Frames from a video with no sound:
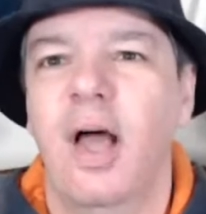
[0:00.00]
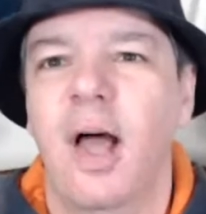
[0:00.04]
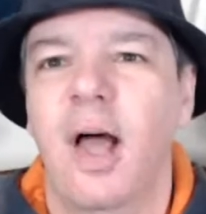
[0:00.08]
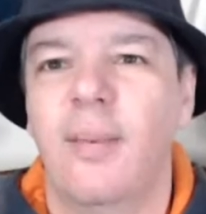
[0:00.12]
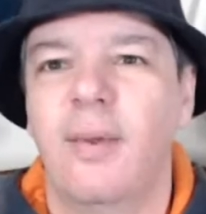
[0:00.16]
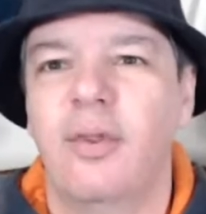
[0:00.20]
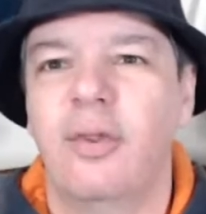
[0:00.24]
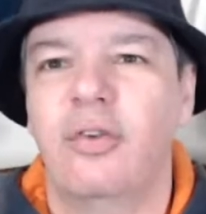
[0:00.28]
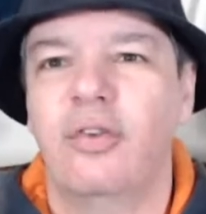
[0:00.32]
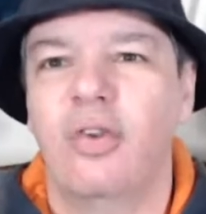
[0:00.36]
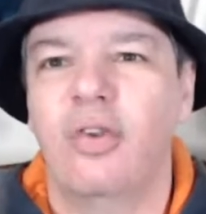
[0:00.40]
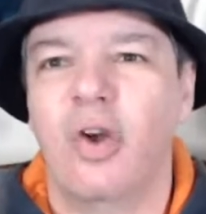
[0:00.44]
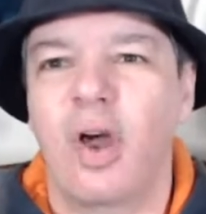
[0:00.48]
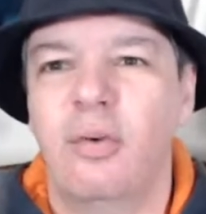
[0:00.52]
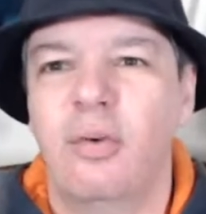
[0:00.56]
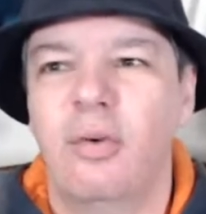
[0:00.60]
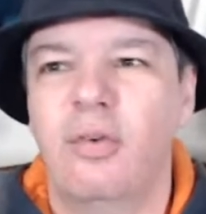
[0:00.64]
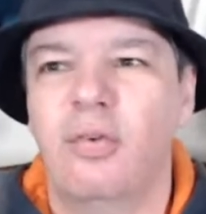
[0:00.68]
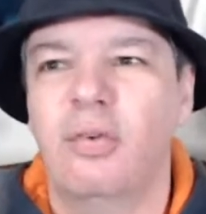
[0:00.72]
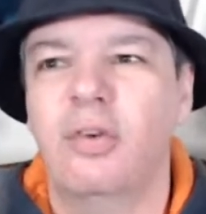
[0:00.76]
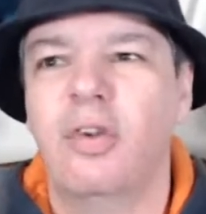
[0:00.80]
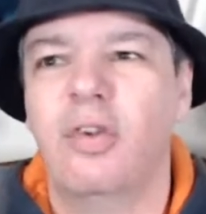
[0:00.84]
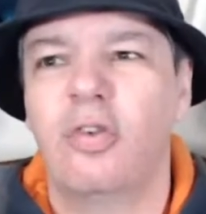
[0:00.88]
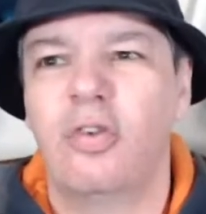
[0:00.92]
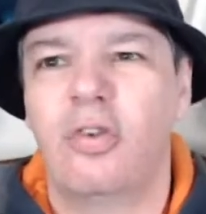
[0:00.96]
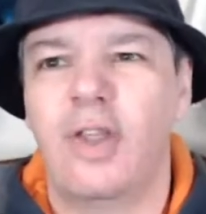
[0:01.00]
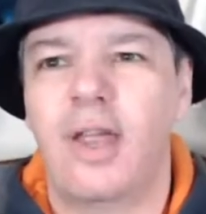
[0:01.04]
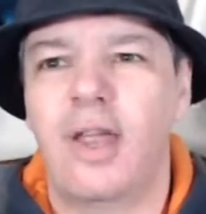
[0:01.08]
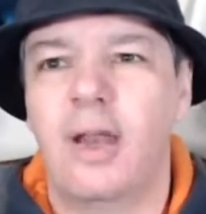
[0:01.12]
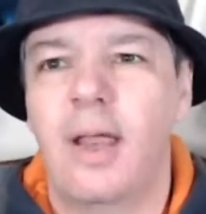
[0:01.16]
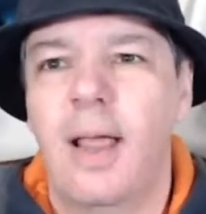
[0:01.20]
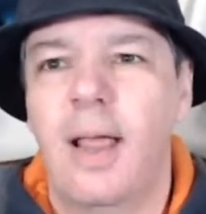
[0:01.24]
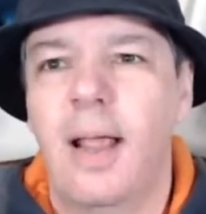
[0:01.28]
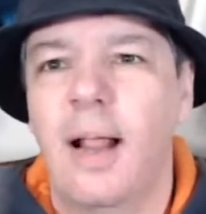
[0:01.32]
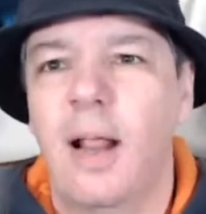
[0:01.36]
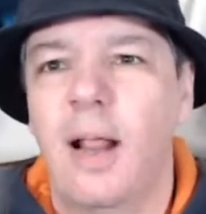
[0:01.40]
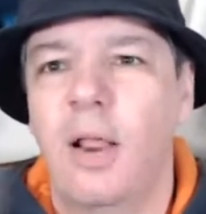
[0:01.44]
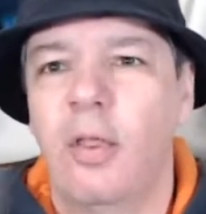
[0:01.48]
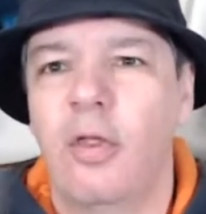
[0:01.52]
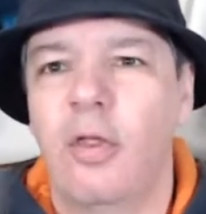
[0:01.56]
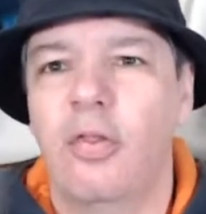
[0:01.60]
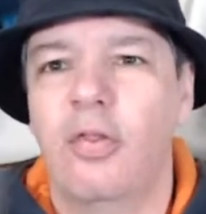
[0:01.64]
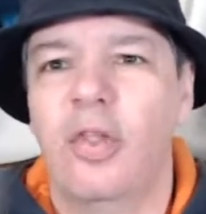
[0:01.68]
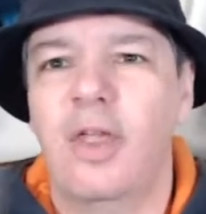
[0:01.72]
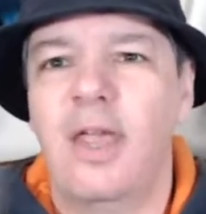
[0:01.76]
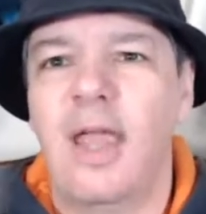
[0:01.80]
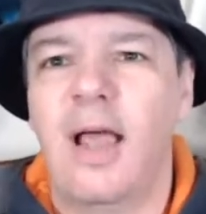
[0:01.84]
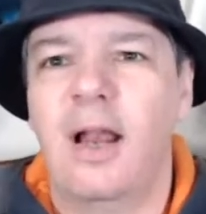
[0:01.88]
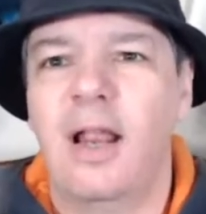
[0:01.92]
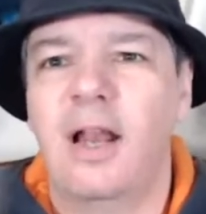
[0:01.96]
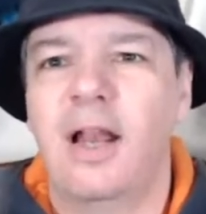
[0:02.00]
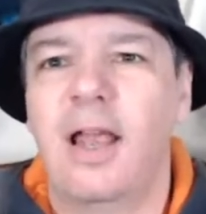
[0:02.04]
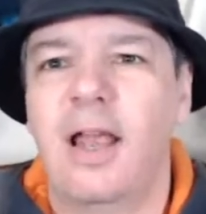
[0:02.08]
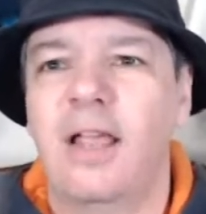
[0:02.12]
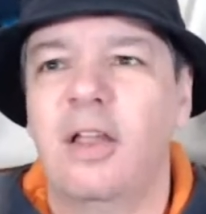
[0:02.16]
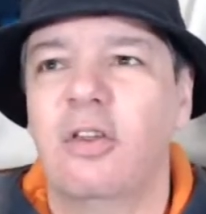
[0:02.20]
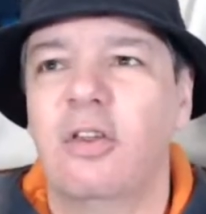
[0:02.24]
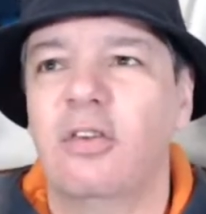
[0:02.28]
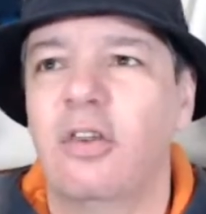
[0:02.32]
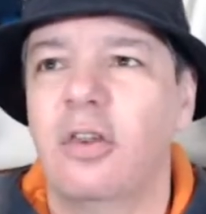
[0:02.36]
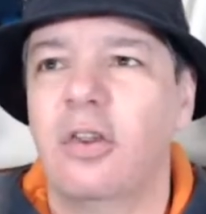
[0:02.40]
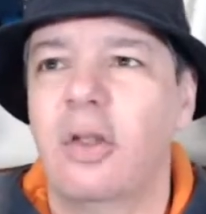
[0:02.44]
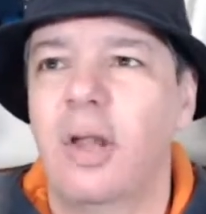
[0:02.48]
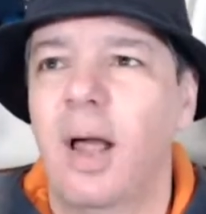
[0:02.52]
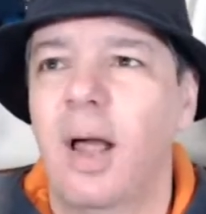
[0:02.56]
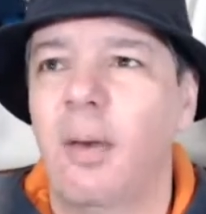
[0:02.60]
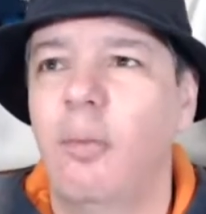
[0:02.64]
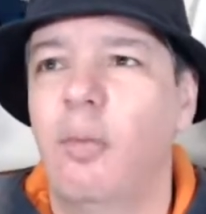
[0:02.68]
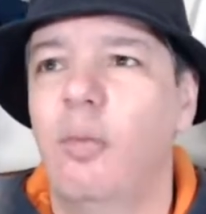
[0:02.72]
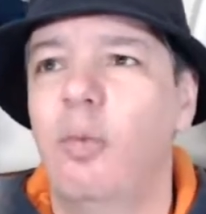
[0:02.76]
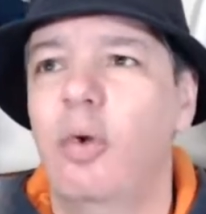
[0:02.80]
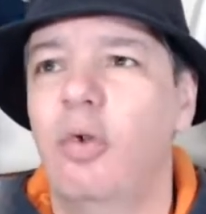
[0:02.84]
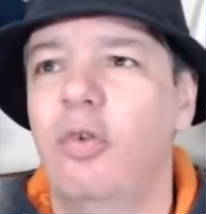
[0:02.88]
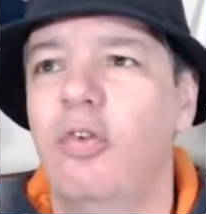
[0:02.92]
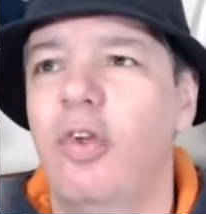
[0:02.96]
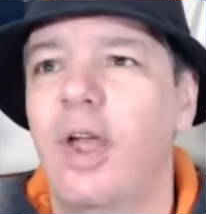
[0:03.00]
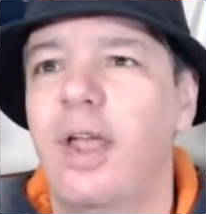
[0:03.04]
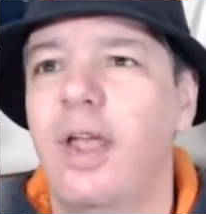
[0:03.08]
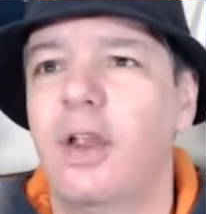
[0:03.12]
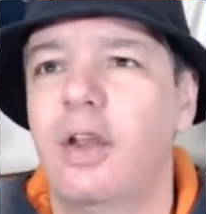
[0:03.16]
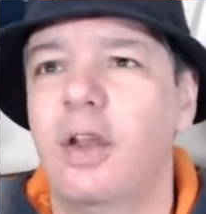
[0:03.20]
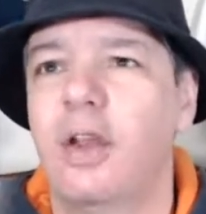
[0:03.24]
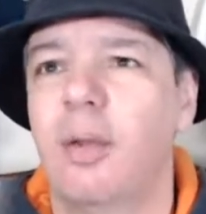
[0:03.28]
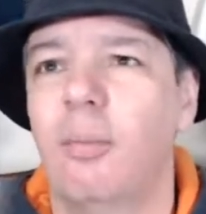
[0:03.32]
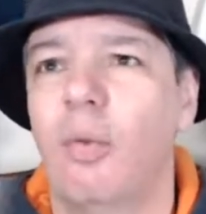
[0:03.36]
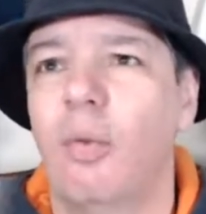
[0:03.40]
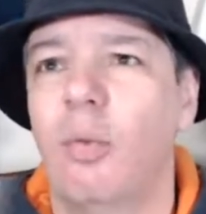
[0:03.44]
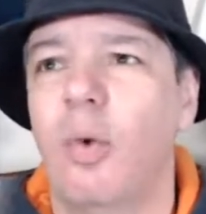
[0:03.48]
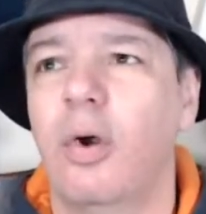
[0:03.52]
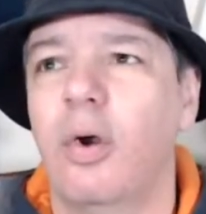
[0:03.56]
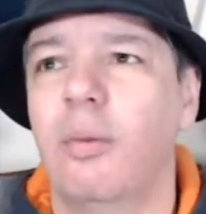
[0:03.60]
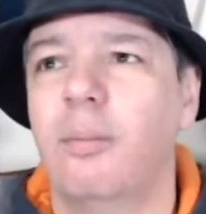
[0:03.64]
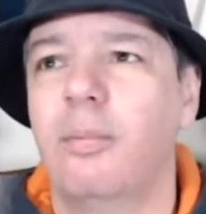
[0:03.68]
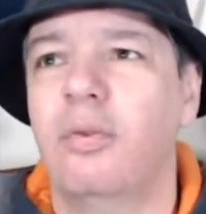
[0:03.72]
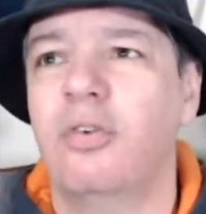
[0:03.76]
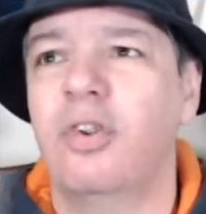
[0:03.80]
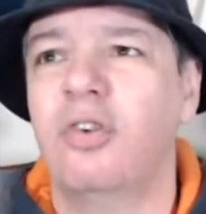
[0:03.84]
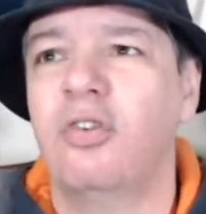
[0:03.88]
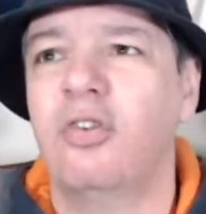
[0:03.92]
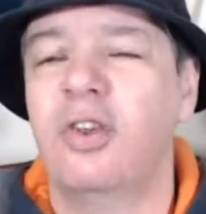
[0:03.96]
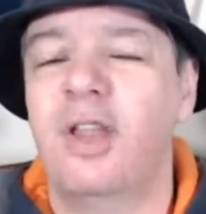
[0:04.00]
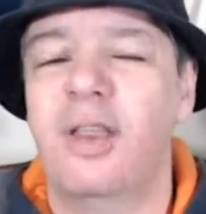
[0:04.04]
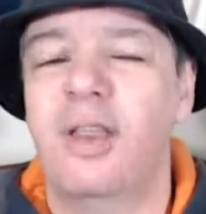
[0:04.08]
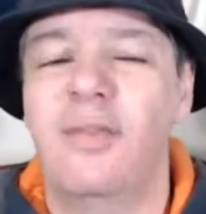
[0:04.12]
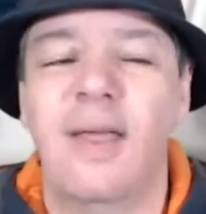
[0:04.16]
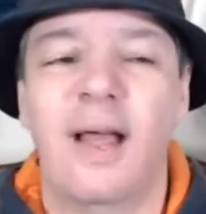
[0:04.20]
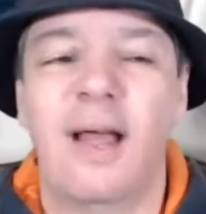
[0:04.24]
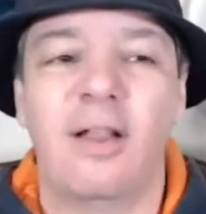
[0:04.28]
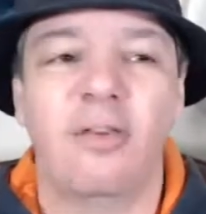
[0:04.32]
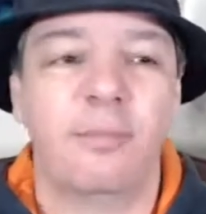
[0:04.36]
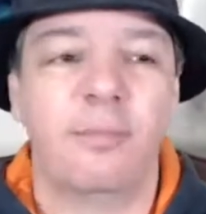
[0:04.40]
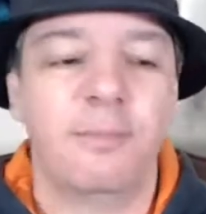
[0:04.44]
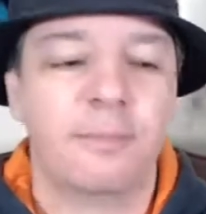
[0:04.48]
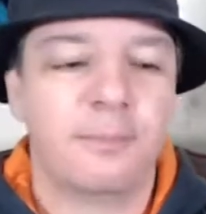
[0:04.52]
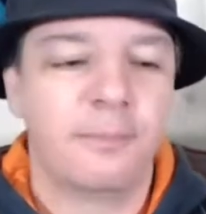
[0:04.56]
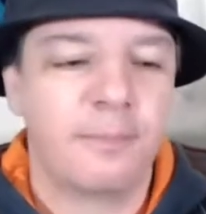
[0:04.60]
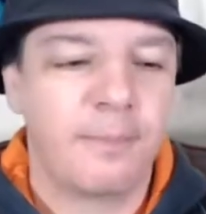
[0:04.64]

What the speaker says: side, which we just said that the LA Lakers will take number one position in that.